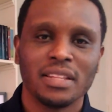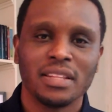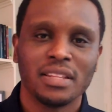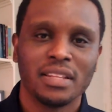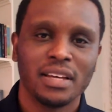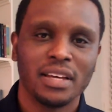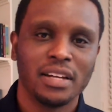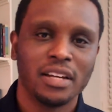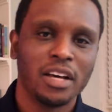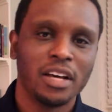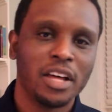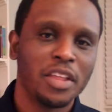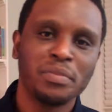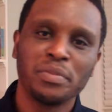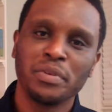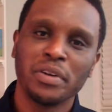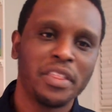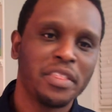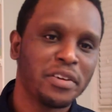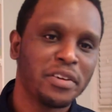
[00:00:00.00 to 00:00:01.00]
that other
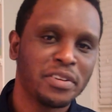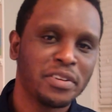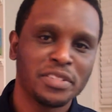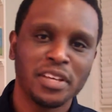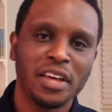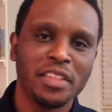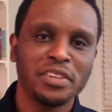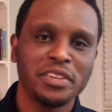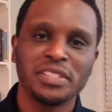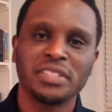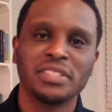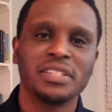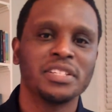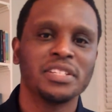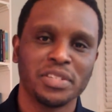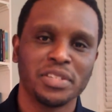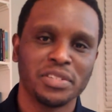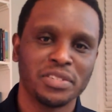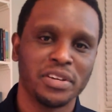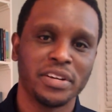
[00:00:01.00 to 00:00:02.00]
brothers, other
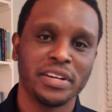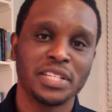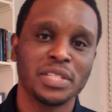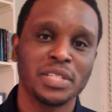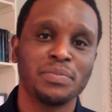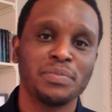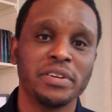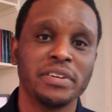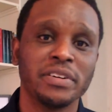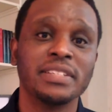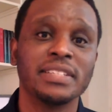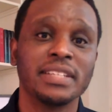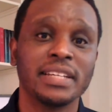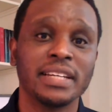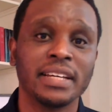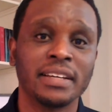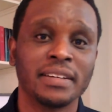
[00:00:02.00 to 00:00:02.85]
sisters are experiencing.